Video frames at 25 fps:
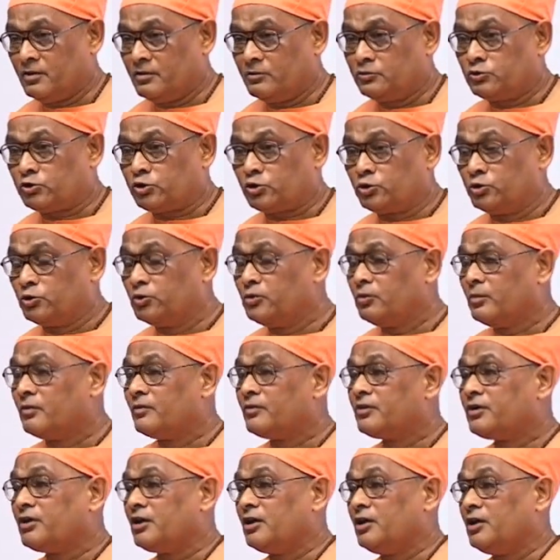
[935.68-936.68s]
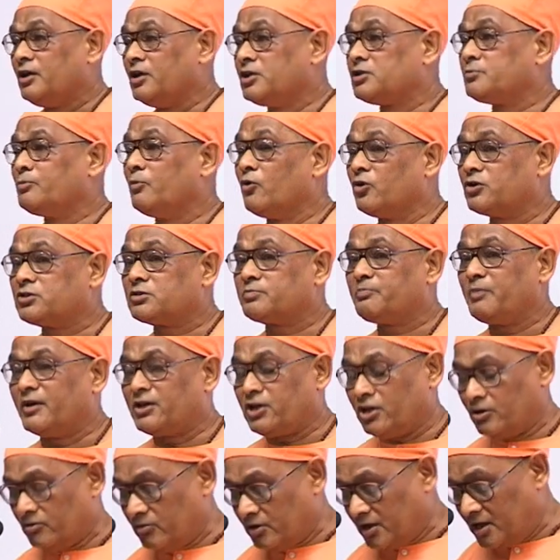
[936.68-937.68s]
through his books,
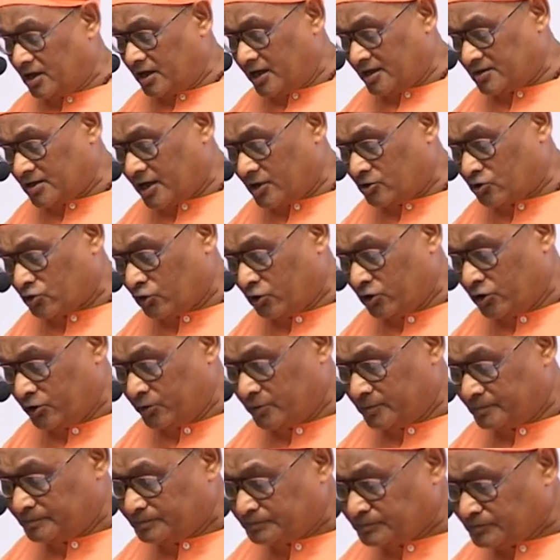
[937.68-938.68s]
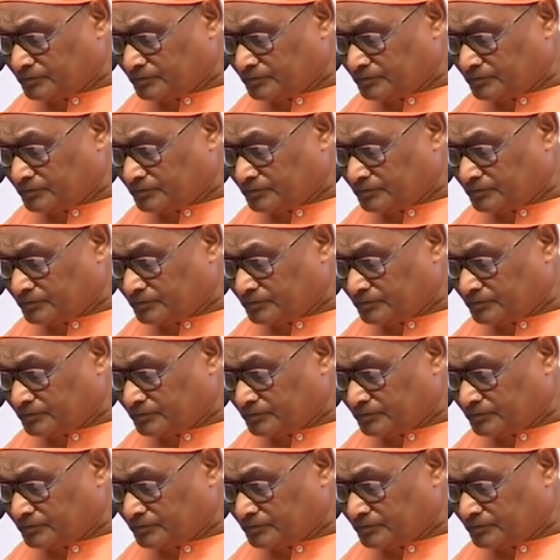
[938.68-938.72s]
particularly as I told you.